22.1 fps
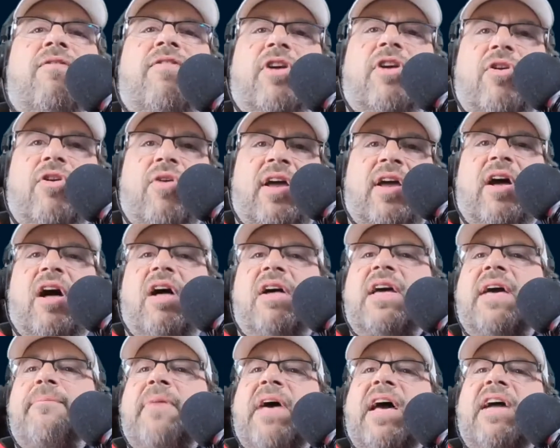Craig. I'll
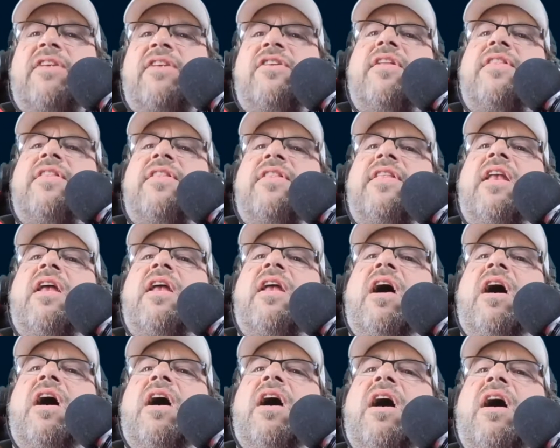get back to you on
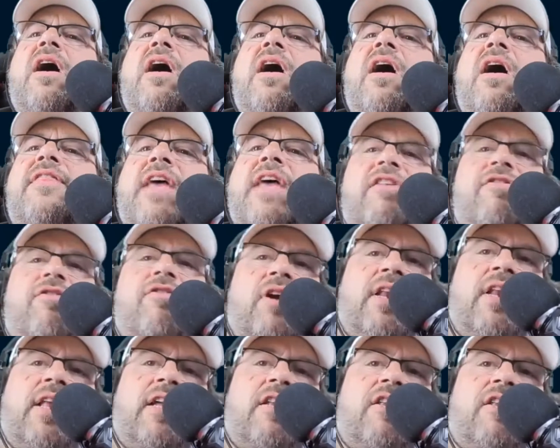that. Thanks for
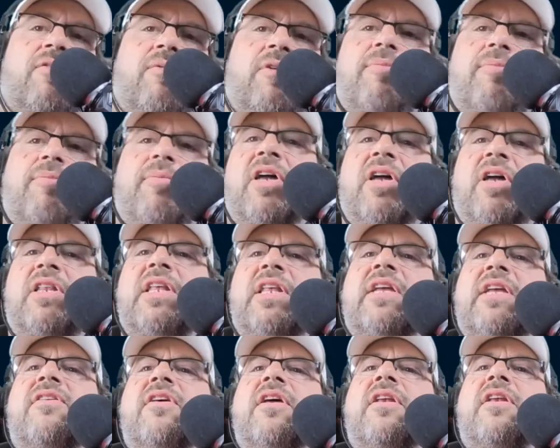connecting with me on
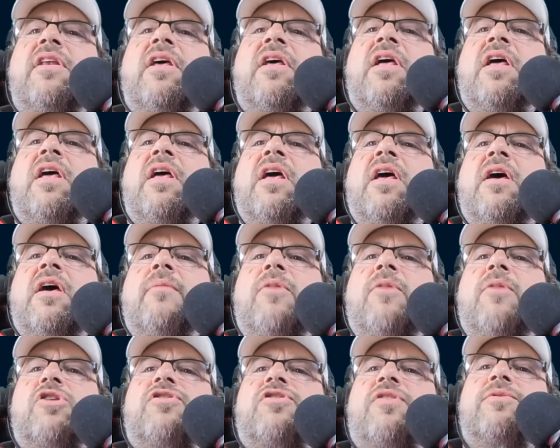LinkedIn.
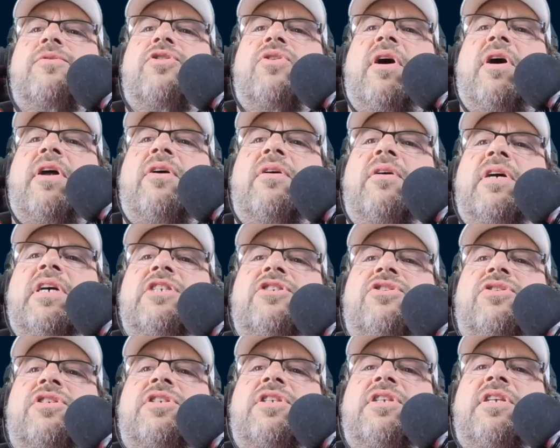Mosh from Toronto.
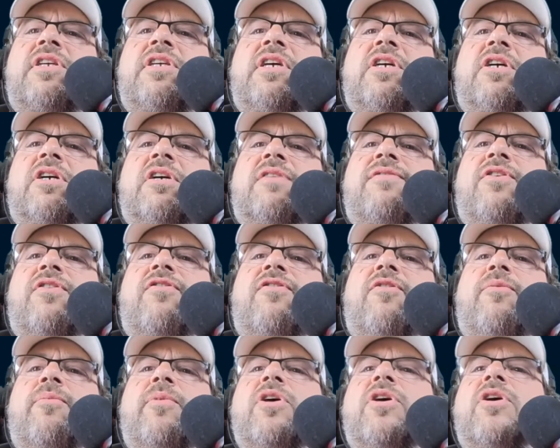Interested to hear if you're
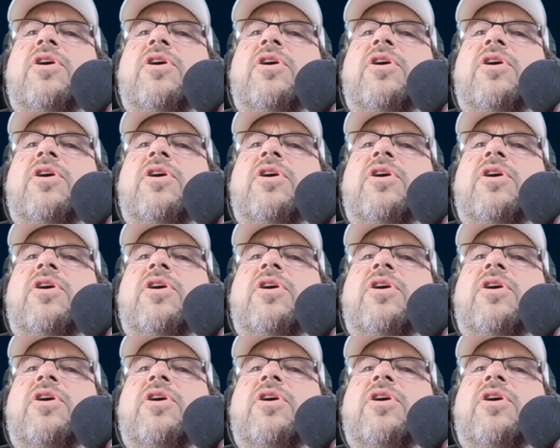familiar